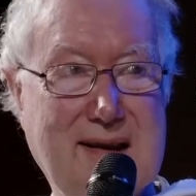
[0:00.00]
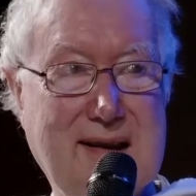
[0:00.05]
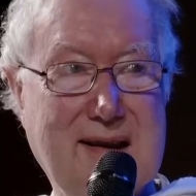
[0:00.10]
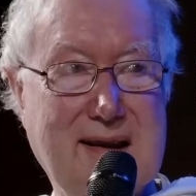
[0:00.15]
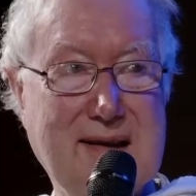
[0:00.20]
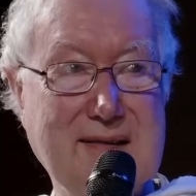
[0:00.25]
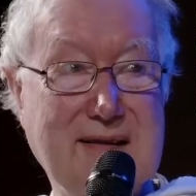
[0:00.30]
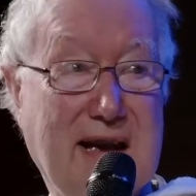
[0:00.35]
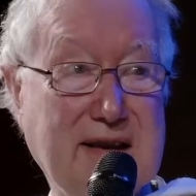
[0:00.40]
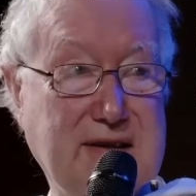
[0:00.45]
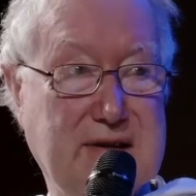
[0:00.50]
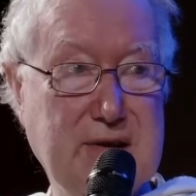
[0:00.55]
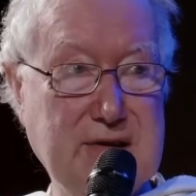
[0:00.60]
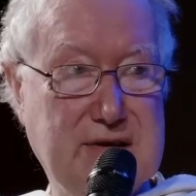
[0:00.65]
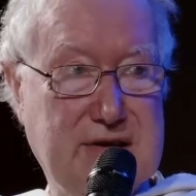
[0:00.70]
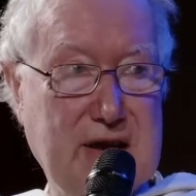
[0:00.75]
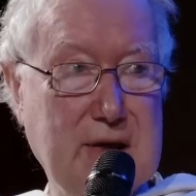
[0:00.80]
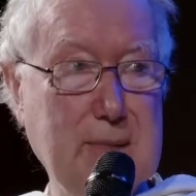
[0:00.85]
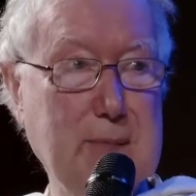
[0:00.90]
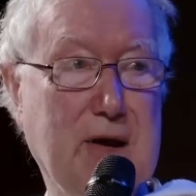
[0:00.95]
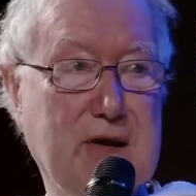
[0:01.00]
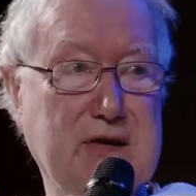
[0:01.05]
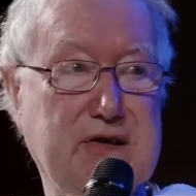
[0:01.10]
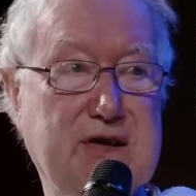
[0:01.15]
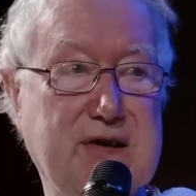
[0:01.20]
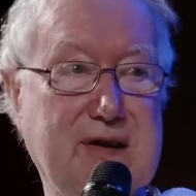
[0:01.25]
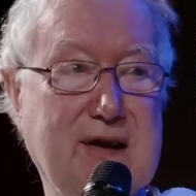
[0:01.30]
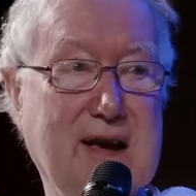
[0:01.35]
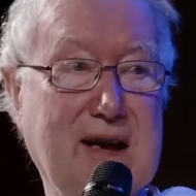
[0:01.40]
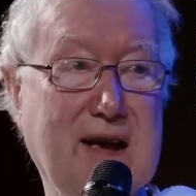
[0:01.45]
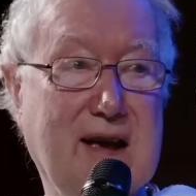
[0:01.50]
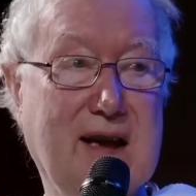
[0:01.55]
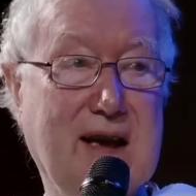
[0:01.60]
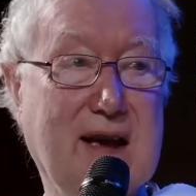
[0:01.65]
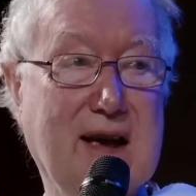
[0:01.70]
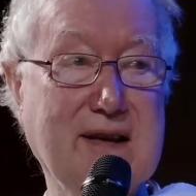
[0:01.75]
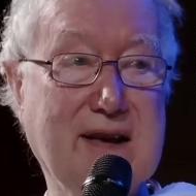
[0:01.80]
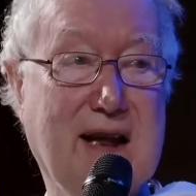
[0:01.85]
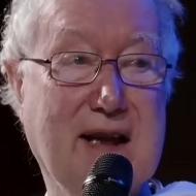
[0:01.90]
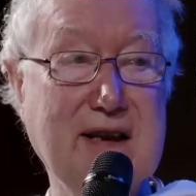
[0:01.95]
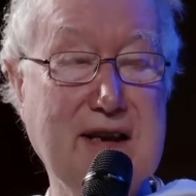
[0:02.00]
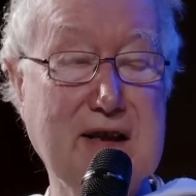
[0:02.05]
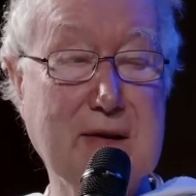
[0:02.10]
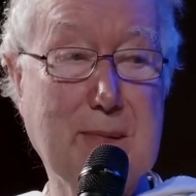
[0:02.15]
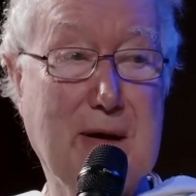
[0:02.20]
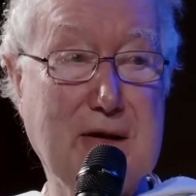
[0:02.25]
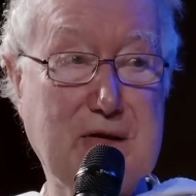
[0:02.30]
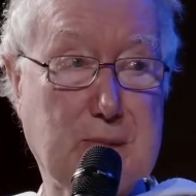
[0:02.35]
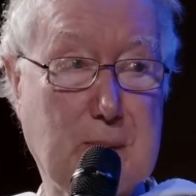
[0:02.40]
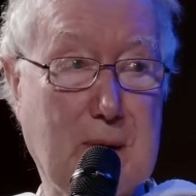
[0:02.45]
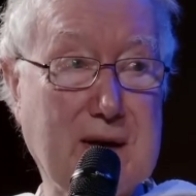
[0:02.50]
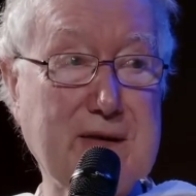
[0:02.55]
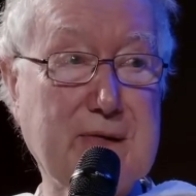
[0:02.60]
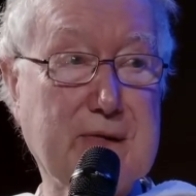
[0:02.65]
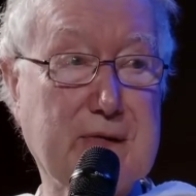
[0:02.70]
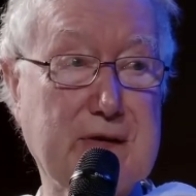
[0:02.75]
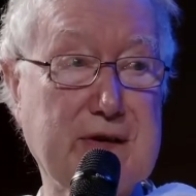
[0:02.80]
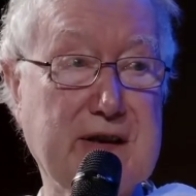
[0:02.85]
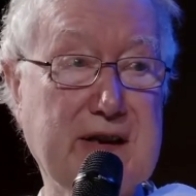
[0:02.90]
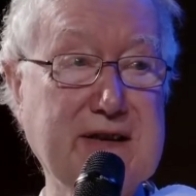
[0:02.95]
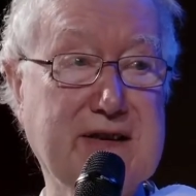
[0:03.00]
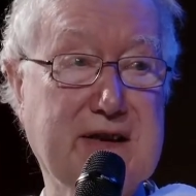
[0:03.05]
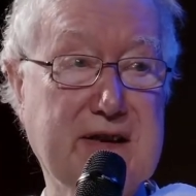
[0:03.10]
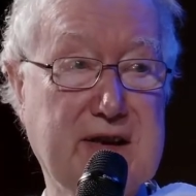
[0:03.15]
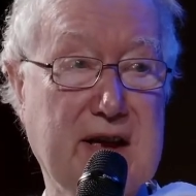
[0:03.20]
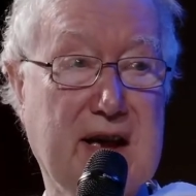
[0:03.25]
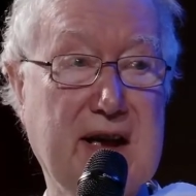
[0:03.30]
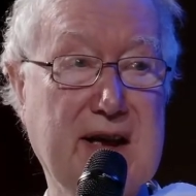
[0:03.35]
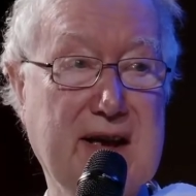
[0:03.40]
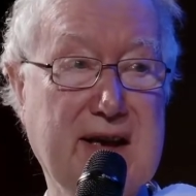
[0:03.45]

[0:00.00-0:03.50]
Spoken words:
Thank you so much. And I think the most wonderful thing today